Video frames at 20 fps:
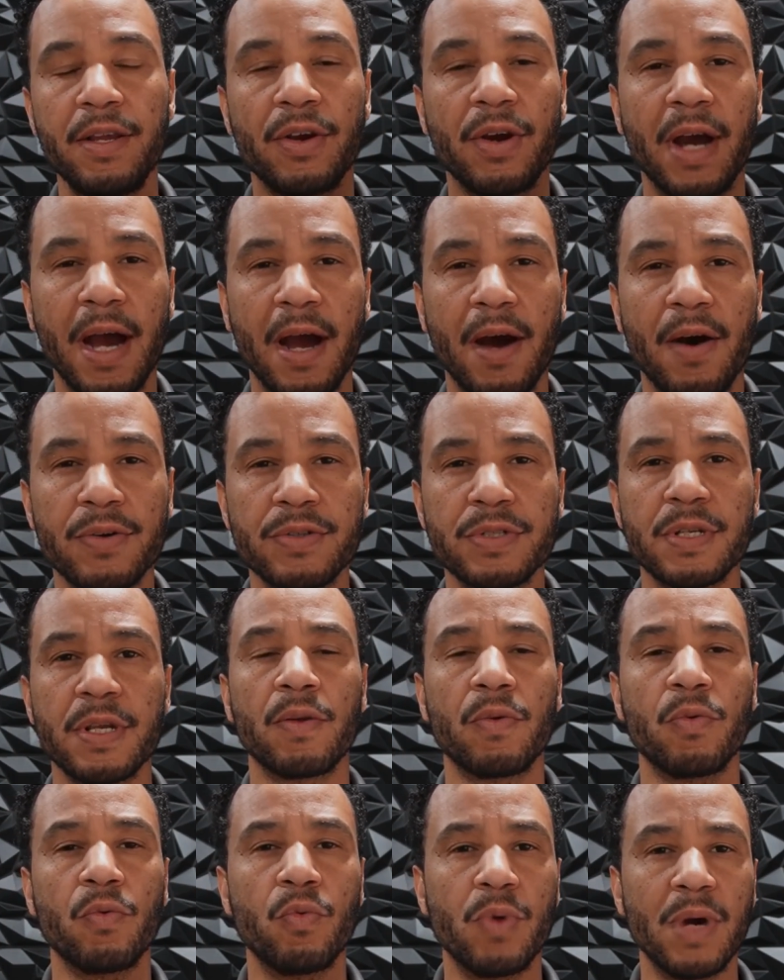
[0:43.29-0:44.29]
your house
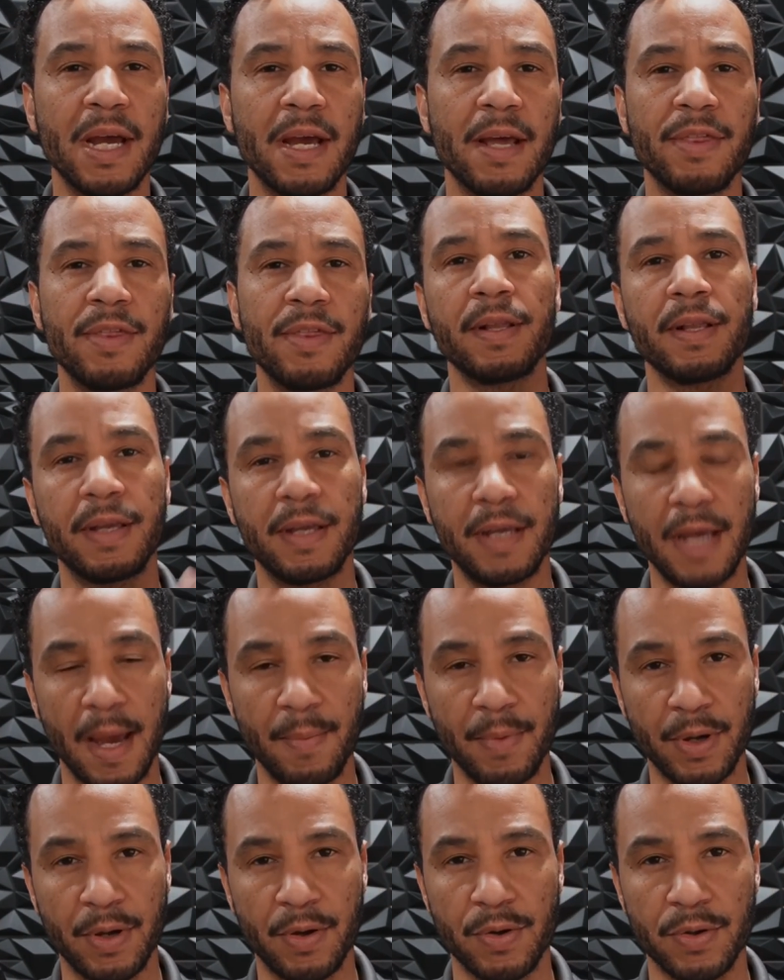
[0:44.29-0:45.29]
with
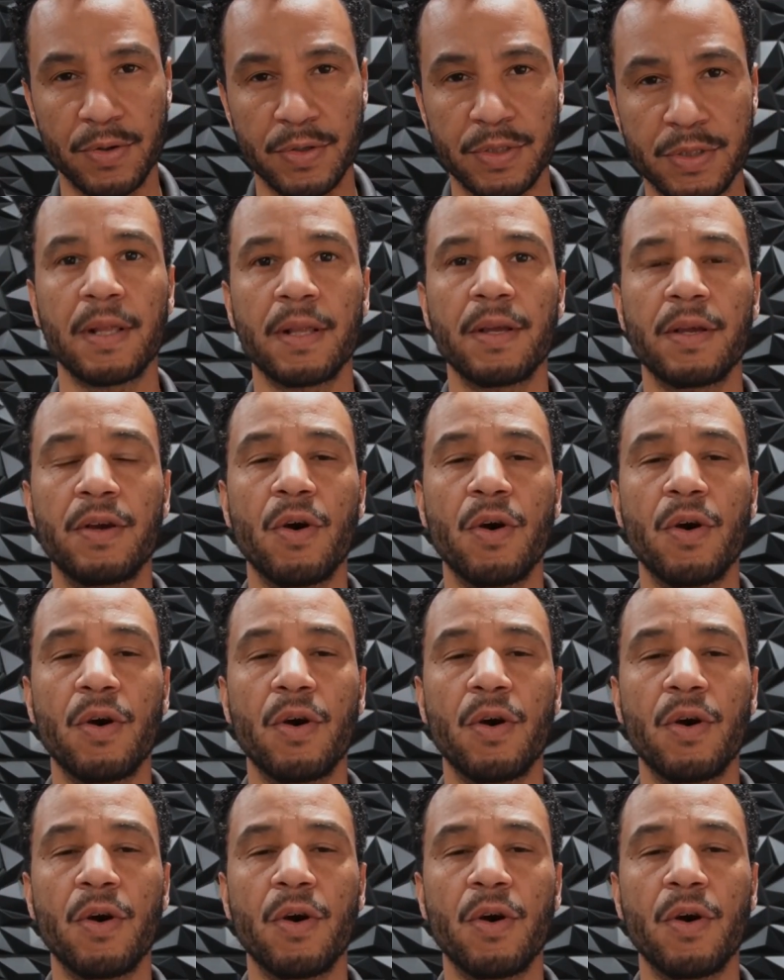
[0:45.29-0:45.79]
chemicals,